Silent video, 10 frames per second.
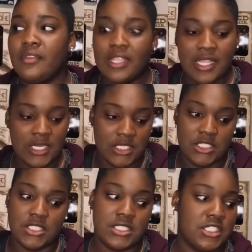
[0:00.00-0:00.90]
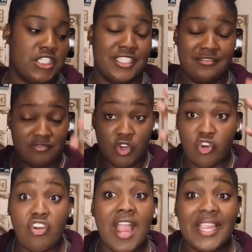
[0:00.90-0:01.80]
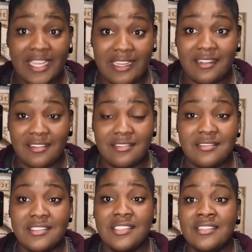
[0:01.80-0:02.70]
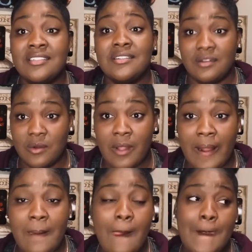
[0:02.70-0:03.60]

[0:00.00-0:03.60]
And he's crying, okay?